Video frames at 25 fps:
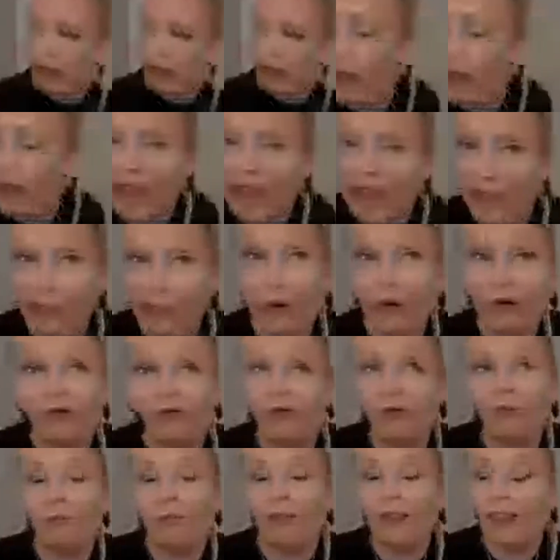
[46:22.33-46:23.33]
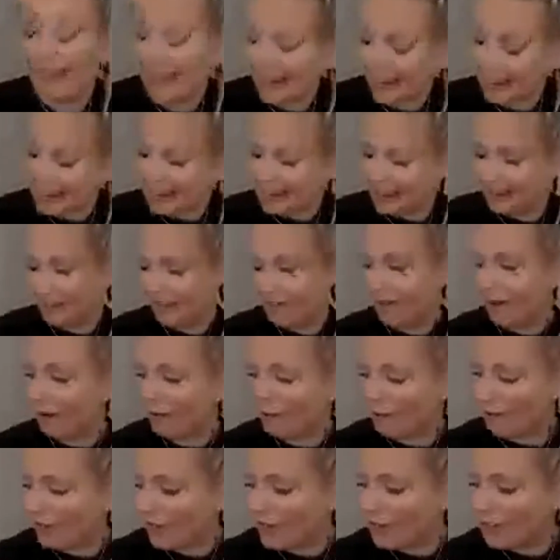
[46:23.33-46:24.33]
and I have a whole playlist
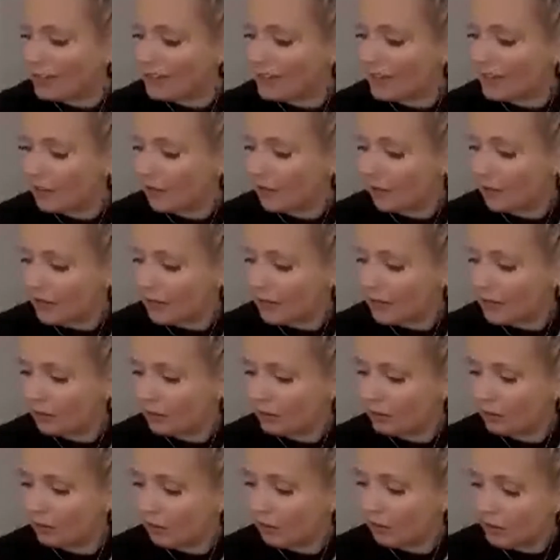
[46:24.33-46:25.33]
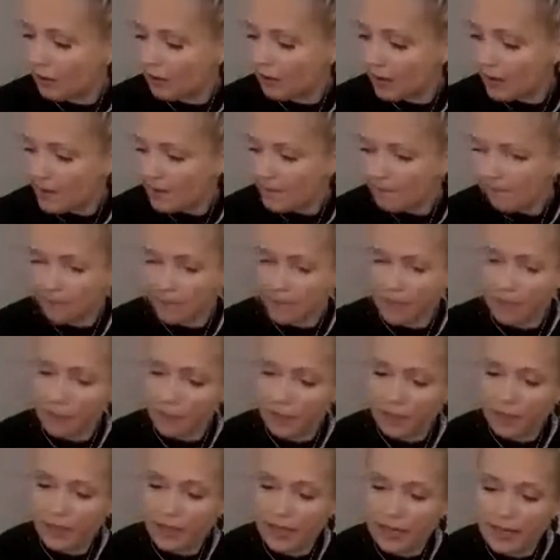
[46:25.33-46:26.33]
of things that you can do
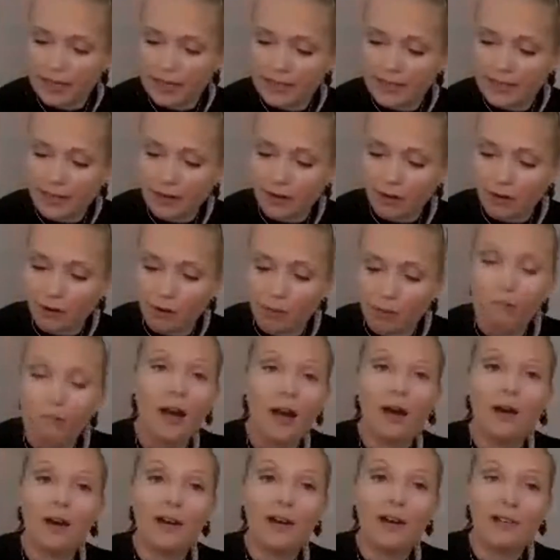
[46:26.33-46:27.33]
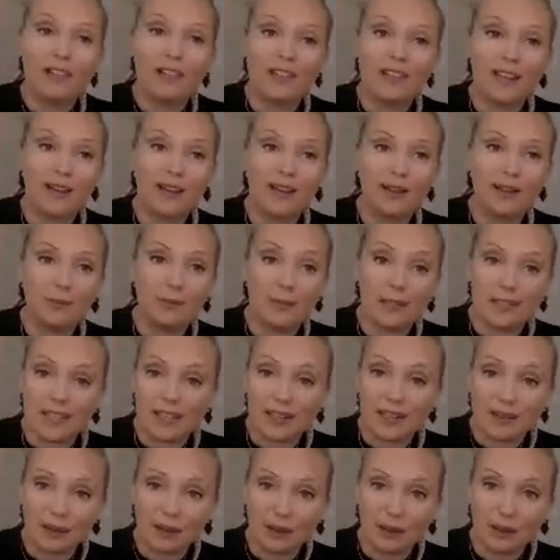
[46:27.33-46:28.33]
with kids at home out of recycled
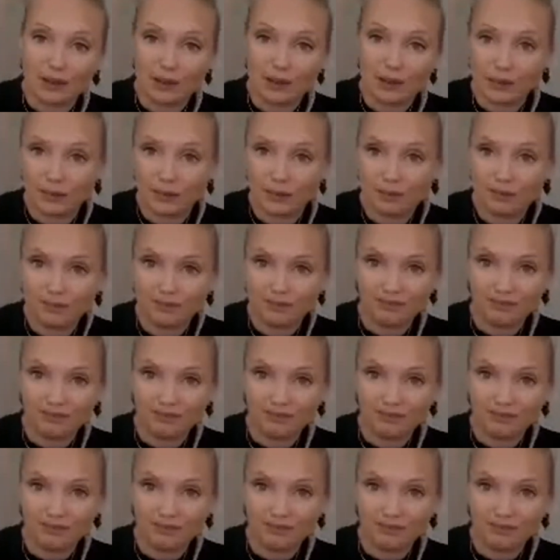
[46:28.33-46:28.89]
materials.